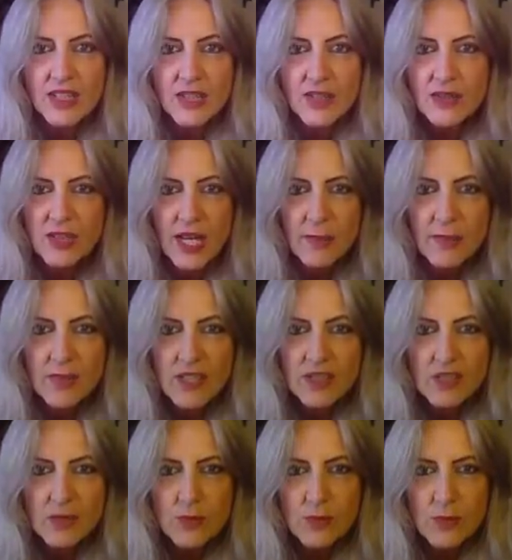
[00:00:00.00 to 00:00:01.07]
you're coming
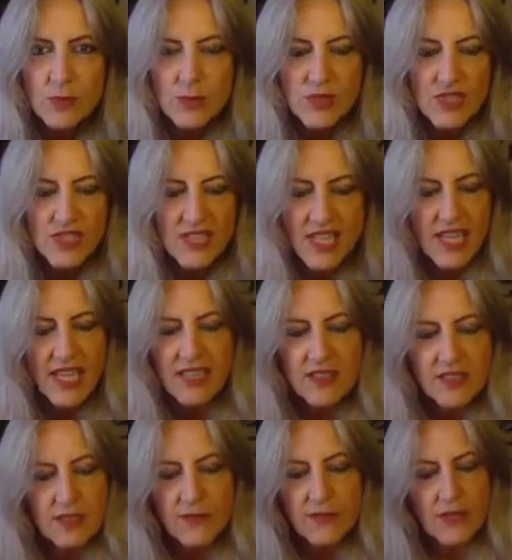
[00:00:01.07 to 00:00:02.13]
towards the
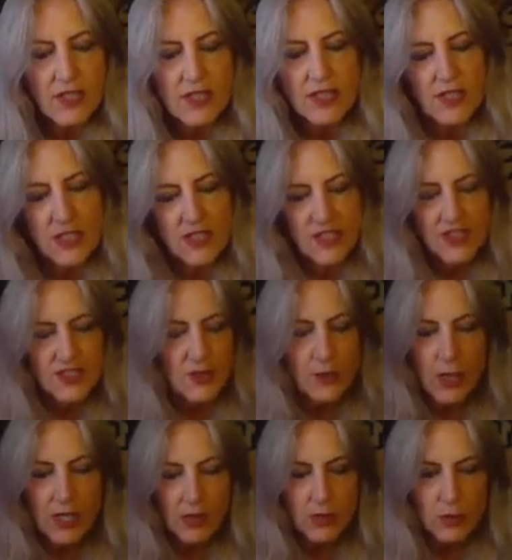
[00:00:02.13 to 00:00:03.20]
end of a
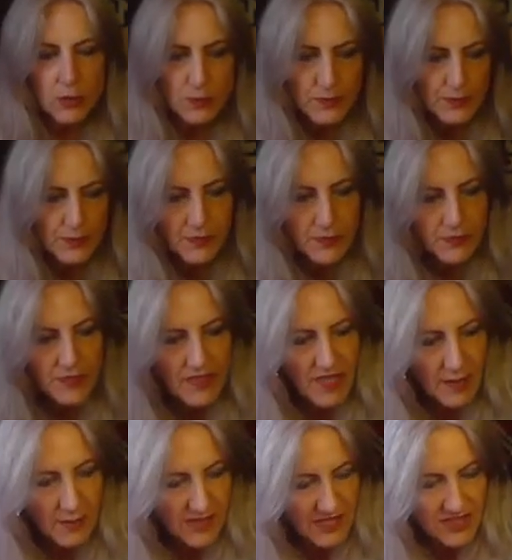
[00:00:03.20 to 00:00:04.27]
struggle.
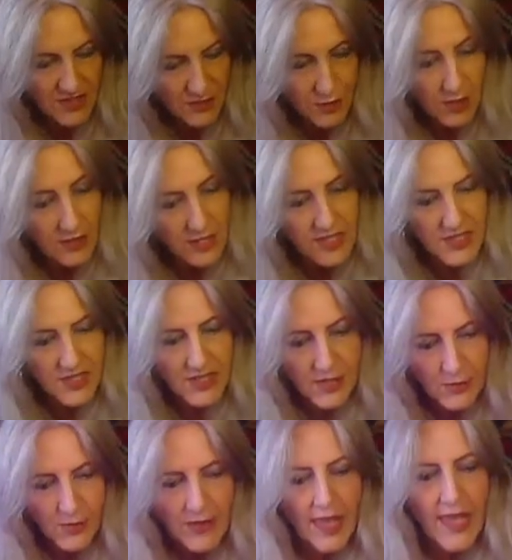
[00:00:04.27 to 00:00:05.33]
I mean, the struggle is
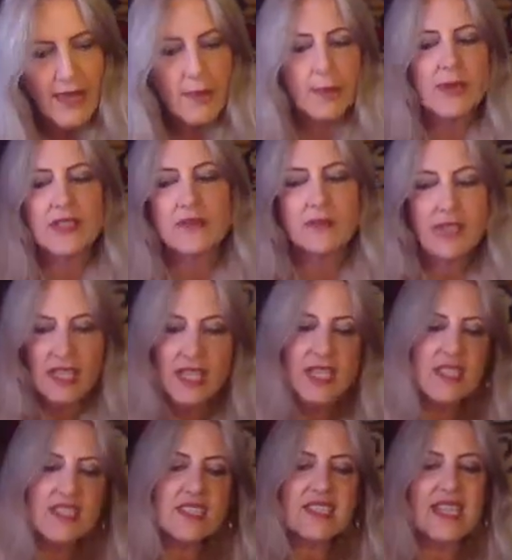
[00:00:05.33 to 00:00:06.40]
still there, but
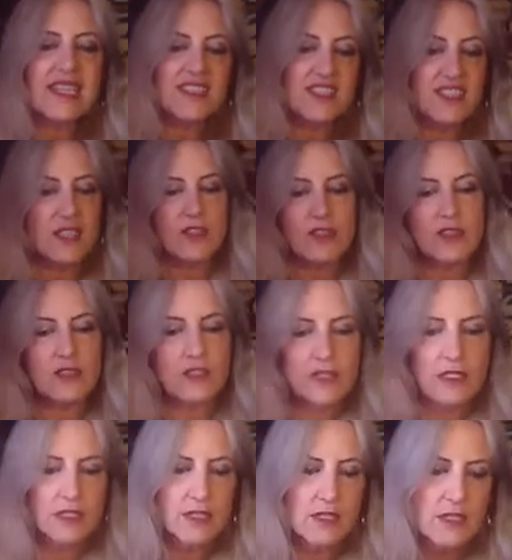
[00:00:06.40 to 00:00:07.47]
it's
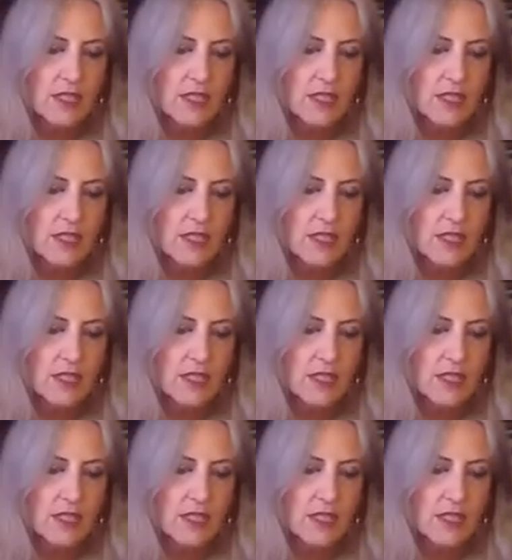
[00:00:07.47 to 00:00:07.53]
lessened.